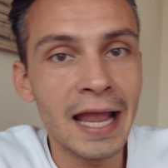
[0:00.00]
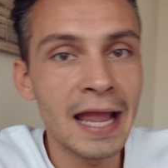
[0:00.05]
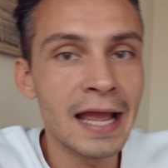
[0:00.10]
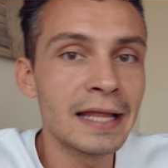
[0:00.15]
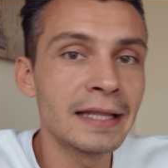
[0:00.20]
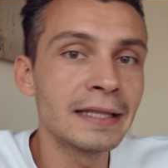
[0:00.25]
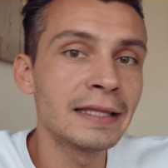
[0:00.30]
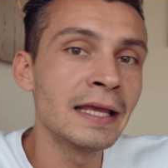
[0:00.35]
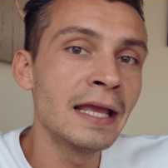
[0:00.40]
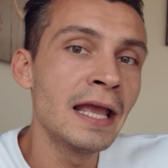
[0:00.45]

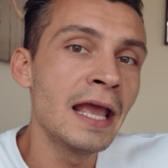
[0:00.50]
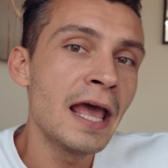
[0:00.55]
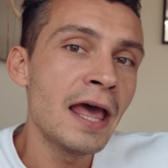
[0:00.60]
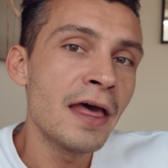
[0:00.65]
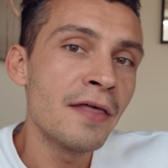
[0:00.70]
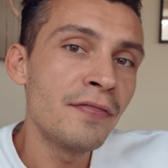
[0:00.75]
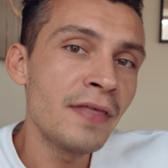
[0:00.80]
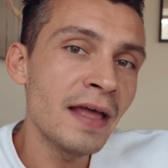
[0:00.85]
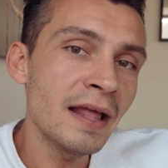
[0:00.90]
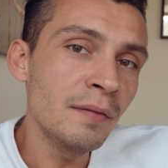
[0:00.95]
And
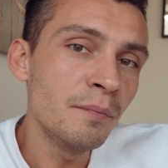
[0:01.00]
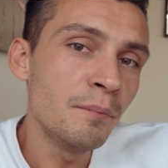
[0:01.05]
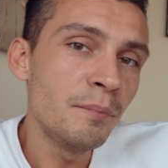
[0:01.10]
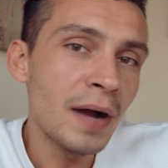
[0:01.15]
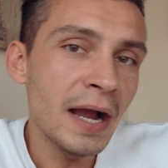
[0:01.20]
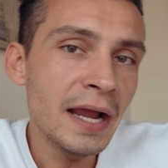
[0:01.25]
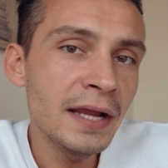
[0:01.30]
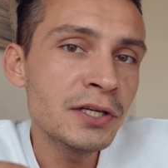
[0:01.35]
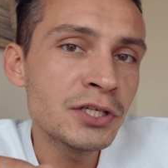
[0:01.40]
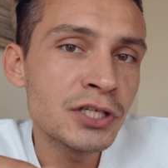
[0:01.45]
then
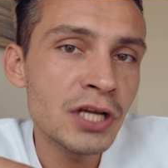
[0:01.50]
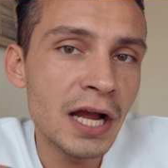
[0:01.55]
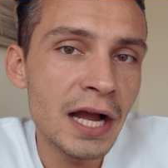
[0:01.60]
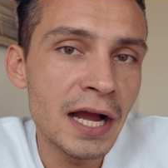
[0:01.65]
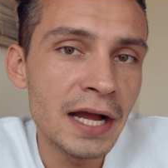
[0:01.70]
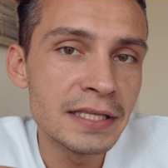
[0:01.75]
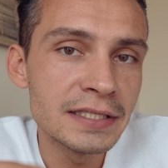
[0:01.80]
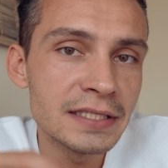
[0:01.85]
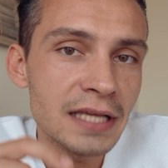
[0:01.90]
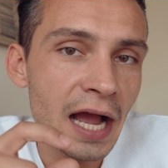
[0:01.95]
by
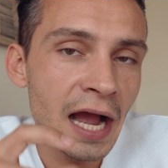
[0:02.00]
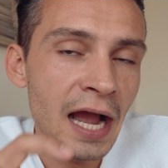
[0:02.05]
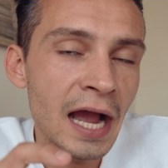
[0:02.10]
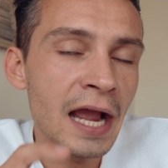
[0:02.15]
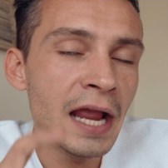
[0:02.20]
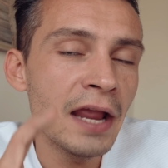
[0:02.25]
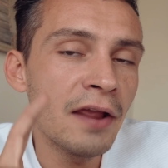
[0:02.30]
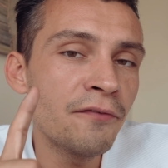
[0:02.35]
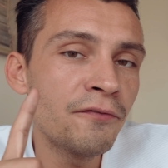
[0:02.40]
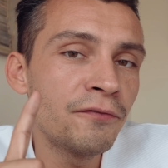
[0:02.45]
chance,
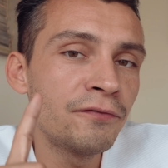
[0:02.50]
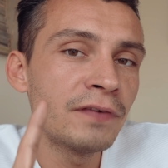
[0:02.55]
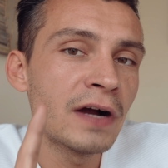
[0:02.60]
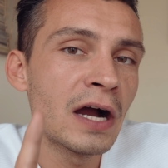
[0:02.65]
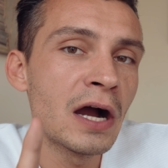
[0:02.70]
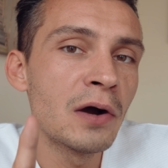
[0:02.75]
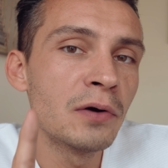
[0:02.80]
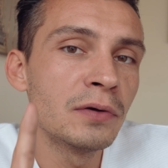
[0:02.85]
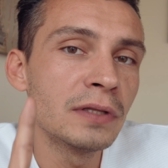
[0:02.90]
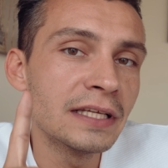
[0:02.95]
I
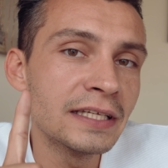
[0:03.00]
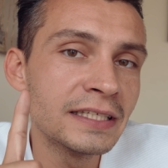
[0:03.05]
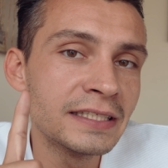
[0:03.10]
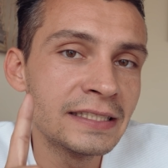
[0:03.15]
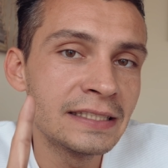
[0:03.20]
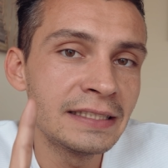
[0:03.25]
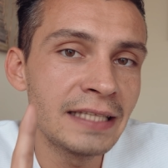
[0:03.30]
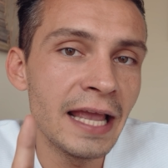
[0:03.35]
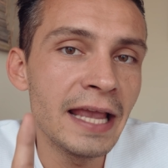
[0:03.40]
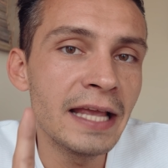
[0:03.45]
found a
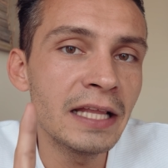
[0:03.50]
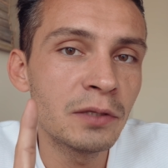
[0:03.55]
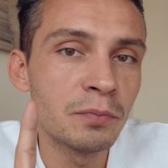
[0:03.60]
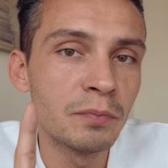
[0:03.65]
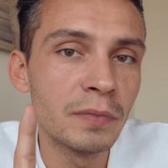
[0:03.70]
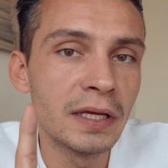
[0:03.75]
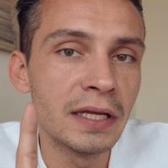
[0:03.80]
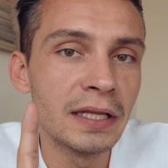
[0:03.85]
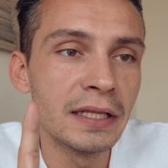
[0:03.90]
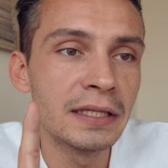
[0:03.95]

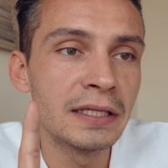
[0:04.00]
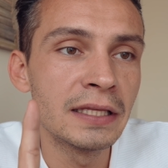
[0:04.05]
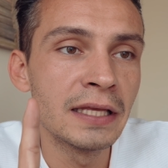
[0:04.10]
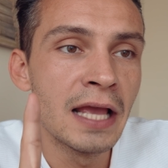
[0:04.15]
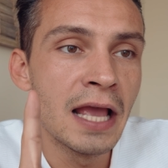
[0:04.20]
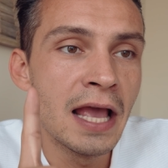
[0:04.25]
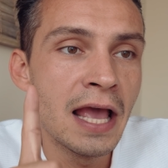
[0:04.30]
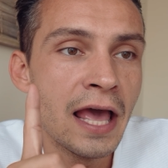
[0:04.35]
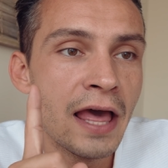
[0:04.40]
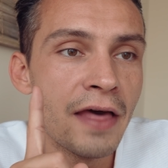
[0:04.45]
statement
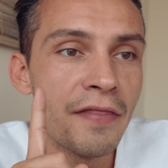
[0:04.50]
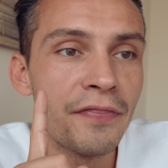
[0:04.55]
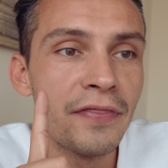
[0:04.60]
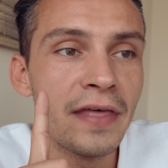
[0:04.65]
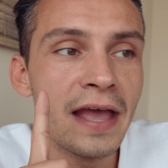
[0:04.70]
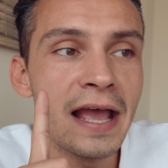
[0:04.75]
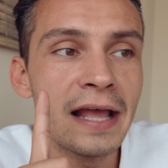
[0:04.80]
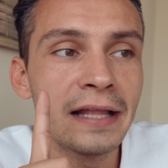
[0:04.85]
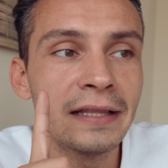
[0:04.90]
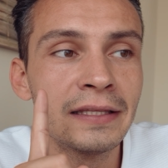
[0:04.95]

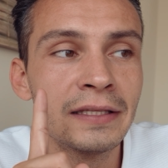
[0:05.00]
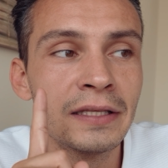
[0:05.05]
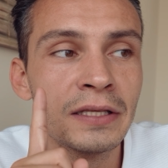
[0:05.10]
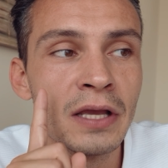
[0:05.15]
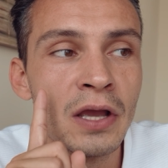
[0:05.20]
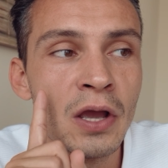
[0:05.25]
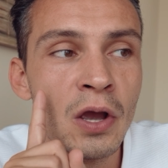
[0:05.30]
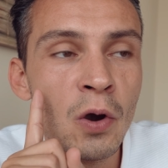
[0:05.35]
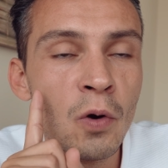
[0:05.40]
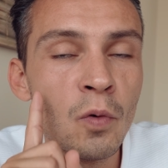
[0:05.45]
that
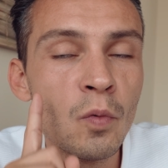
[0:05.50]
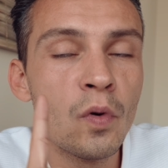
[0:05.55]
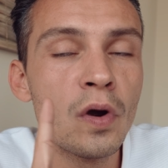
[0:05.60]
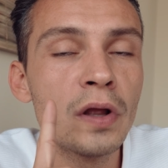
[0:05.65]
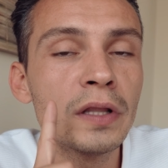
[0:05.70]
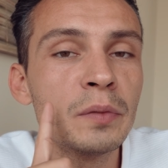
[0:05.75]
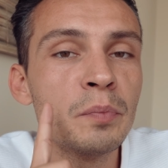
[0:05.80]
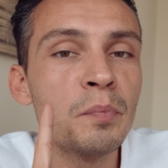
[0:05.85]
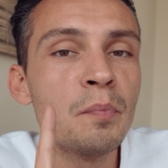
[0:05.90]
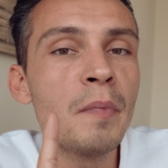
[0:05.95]

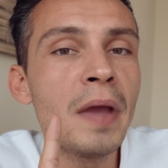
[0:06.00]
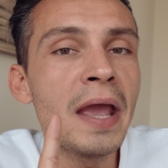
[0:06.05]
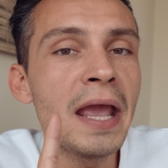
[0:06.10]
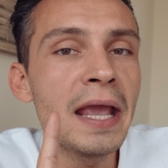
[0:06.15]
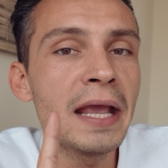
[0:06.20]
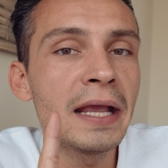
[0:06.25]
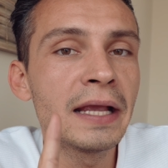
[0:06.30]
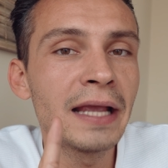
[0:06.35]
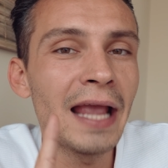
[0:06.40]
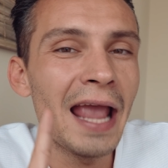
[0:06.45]
would
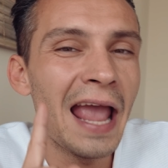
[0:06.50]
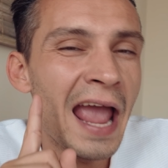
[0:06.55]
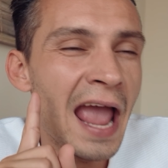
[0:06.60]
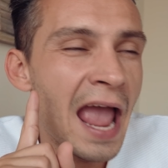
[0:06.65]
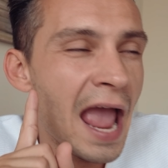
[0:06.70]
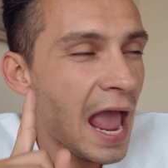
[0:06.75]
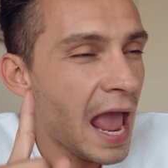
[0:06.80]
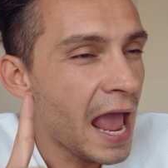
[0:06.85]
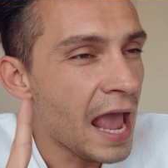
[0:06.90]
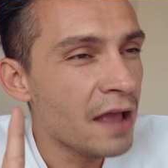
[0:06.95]
make
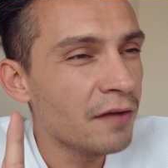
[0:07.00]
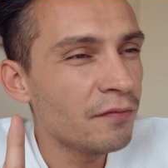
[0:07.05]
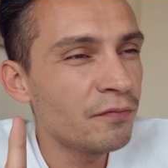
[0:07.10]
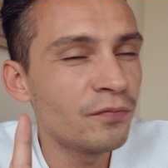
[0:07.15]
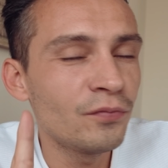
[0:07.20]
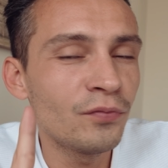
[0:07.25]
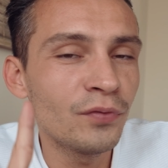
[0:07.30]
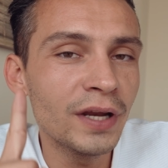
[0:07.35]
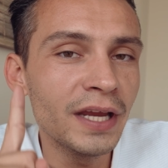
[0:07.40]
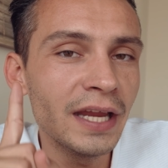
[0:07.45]

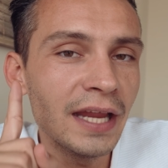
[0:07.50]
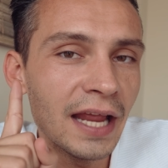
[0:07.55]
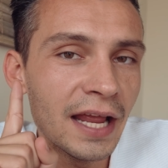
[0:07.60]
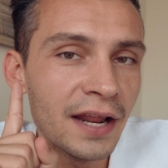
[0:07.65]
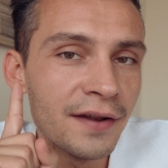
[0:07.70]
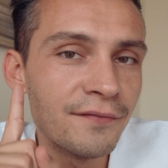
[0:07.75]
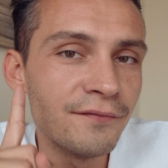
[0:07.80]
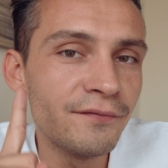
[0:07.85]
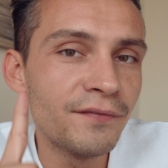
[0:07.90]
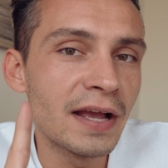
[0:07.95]
every
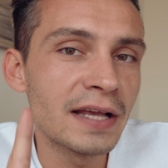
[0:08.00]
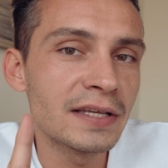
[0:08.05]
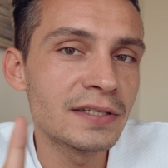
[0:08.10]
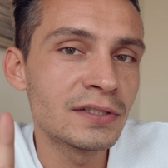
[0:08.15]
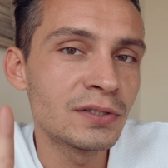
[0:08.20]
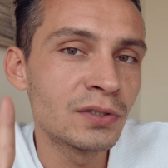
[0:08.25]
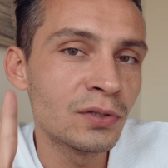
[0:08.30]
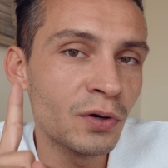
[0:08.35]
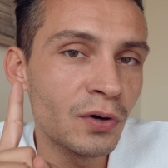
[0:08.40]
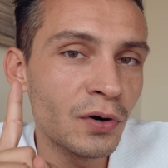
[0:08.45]

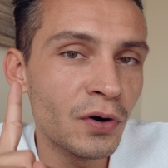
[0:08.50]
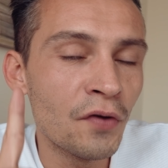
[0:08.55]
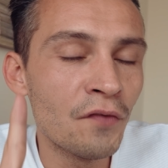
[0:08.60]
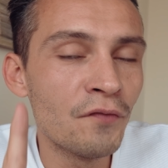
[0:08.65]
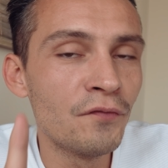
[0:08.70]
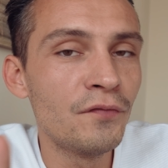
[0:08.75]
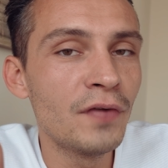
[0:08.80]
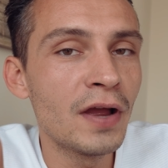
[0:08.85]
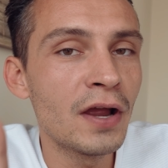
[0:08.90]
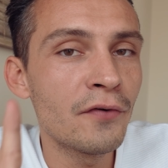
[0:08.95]
investor
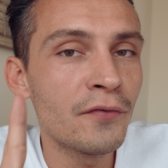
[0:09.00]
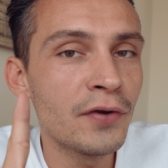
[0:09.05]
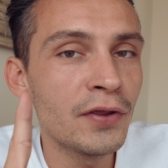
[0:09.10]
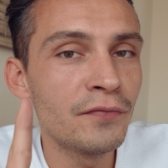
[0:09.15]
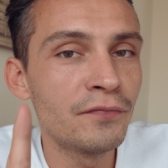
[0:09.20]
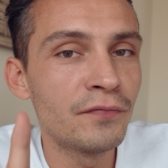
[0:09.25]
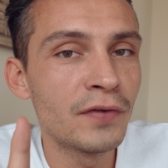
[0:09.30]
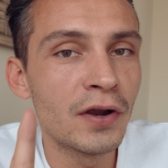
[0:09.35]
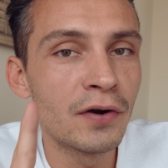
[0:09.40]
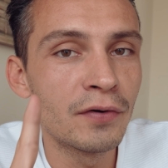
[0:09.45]
very,
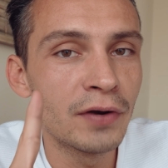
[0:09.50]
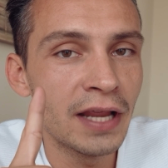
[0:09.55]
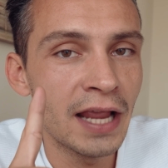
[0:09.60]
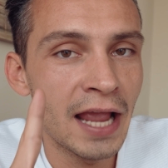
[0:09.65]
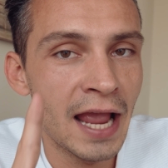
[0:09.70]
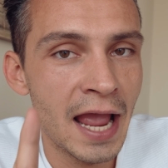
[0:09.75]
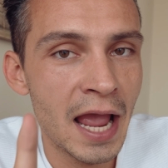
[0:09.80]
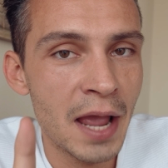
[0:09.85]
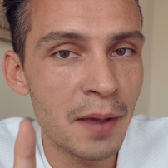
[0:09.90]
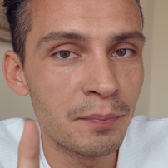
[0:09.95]
very
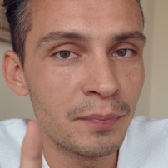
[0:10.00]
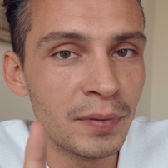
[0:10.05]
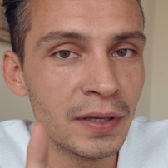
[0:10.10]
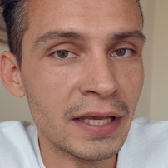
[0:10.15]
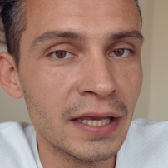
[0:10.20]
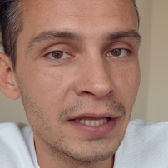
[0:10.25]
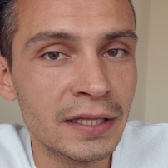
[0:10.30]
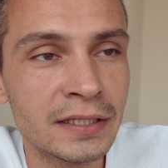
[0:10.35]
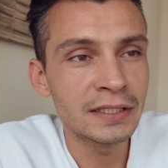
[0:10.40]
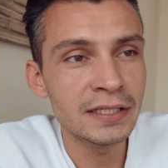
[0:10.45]

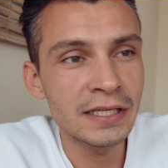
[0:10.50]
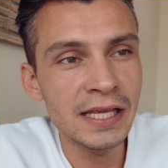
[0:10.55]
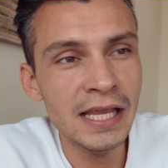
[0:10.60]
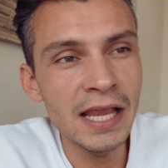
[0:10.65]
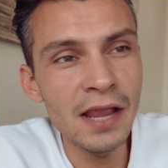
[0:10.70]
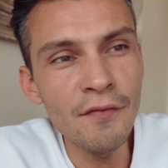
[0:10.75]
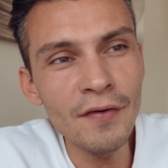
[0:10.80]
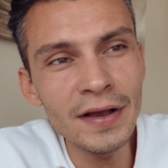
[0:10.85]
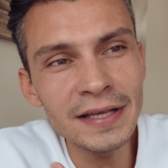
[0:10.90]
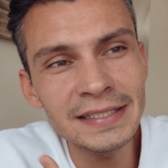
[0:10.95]
happy. It
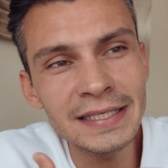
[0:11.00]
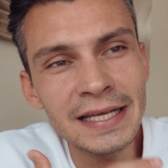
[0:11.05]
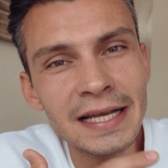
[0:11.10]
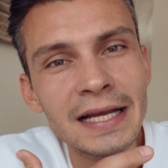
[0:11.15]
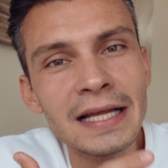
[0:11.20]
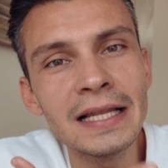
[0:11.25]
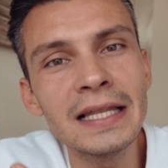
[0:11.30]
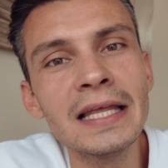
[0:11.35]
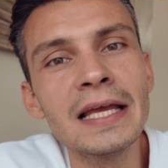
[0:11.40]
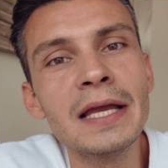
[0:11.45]
gave us a
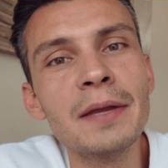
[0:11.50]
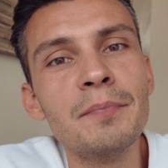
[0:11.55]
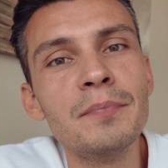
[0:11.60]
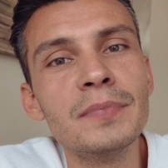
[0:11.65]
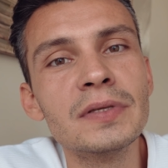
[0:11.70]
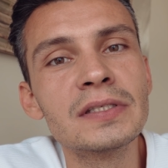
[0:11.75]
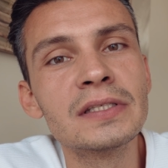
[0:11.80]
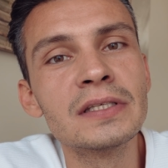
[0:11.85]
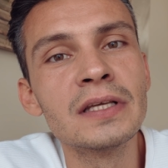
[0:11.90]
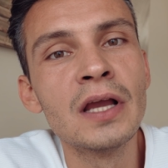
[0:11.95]

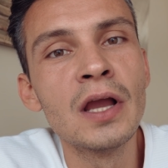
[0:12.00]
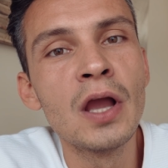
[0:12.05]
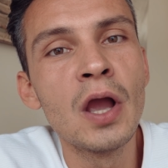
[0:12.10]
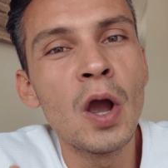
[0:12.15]
glimpse